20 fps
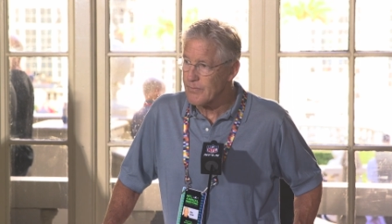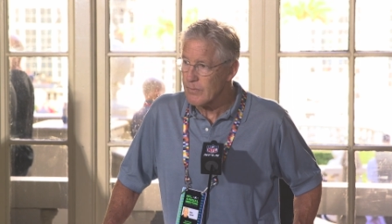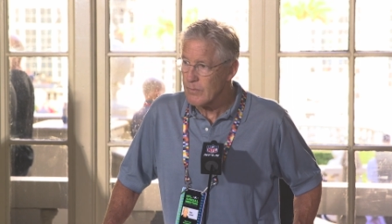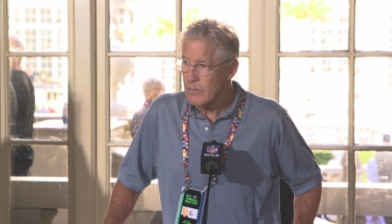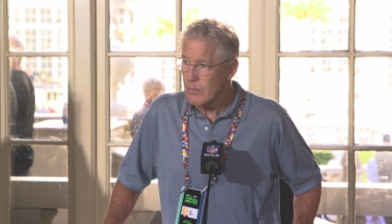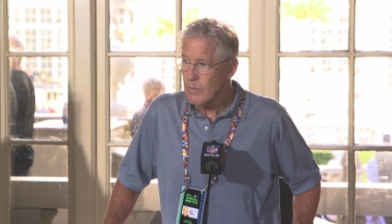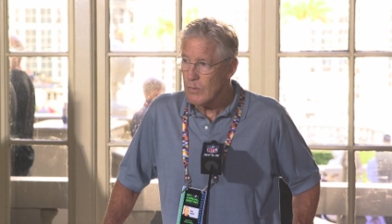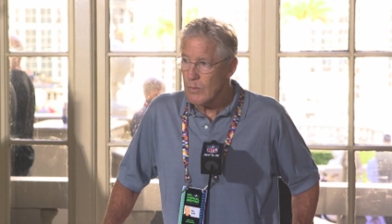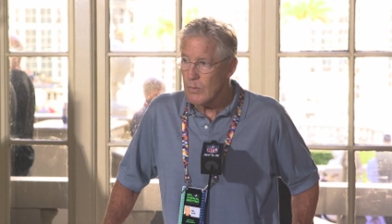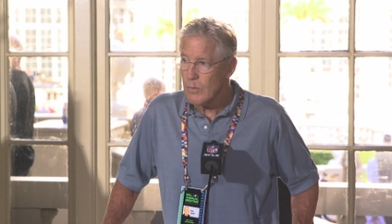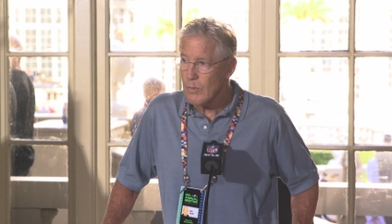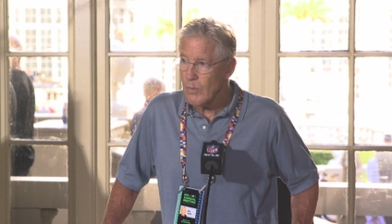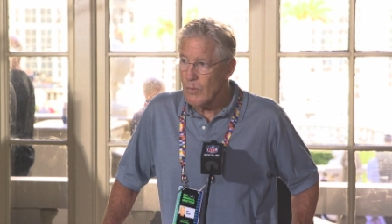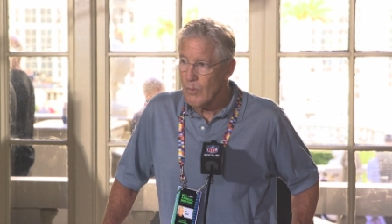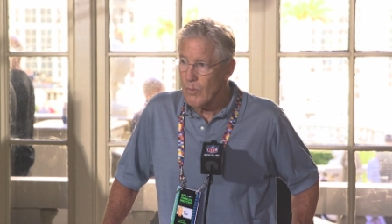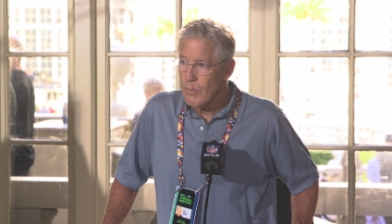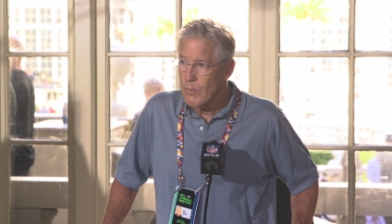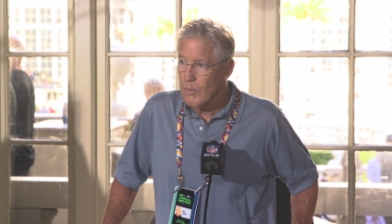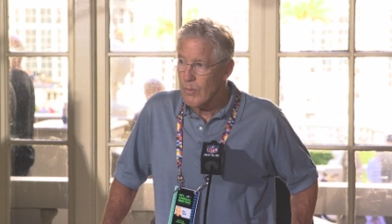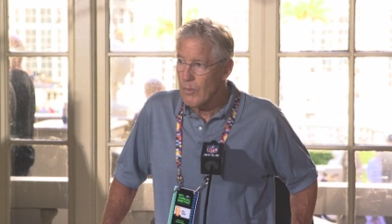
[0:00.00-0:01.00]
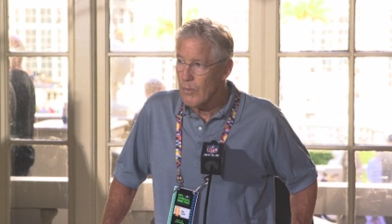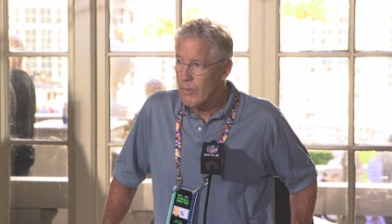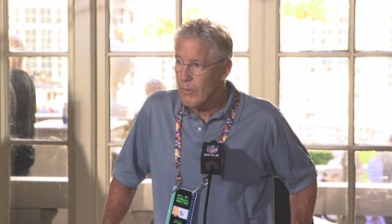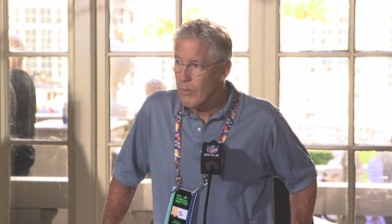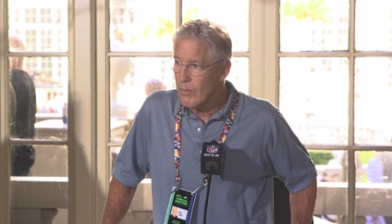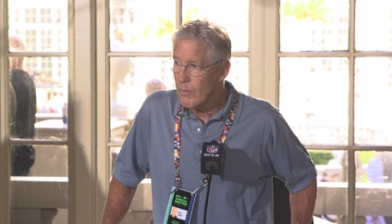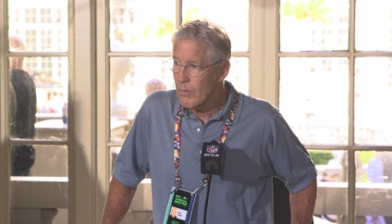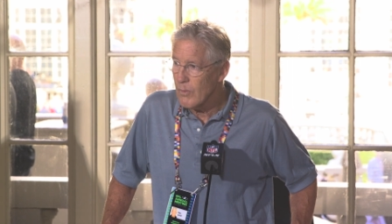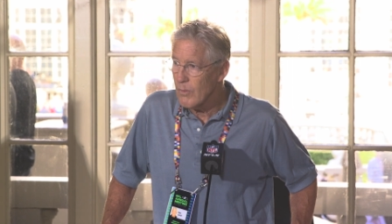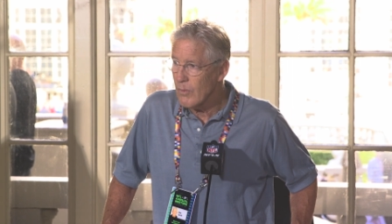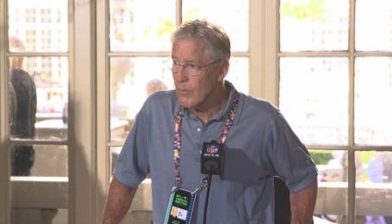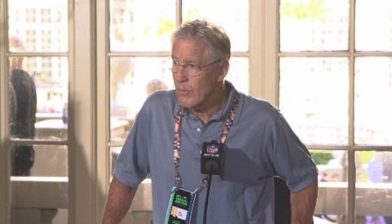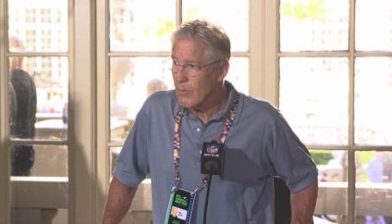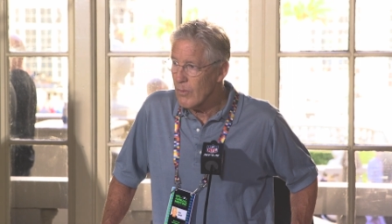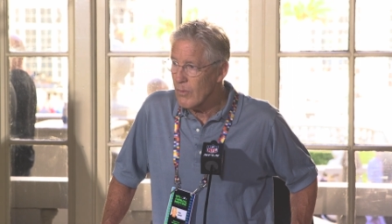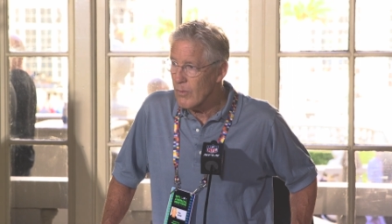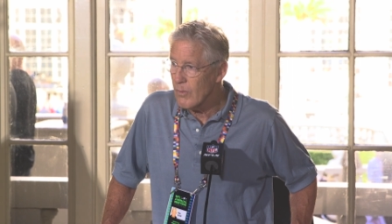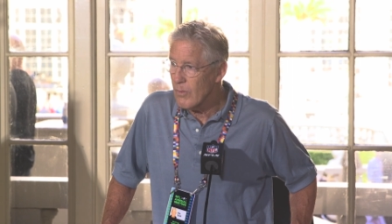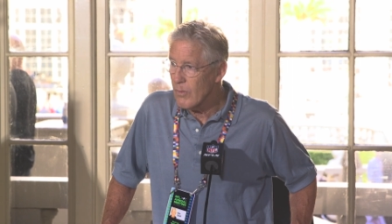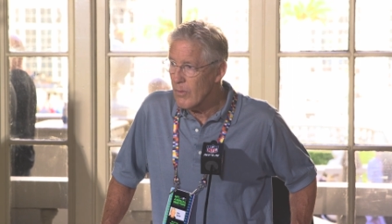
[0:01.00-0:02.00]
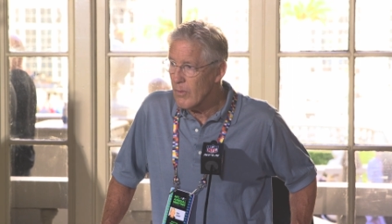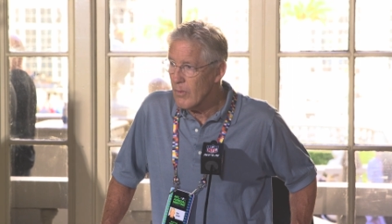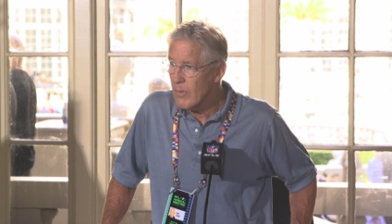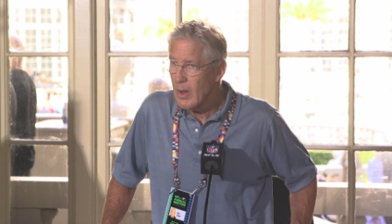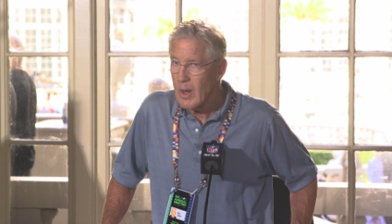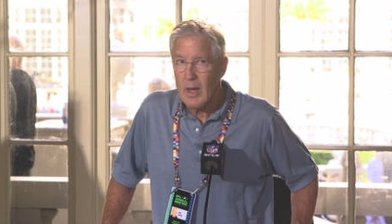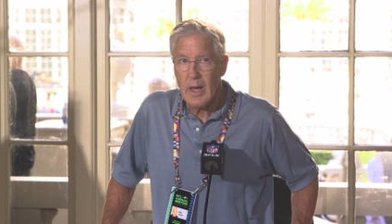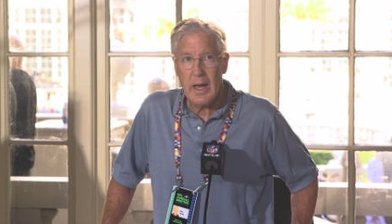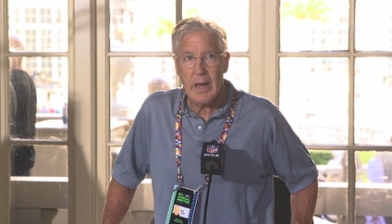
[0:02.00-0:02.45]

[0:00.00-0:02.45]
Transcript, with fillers: if, if you resign Geno, do you feel like you need to add another?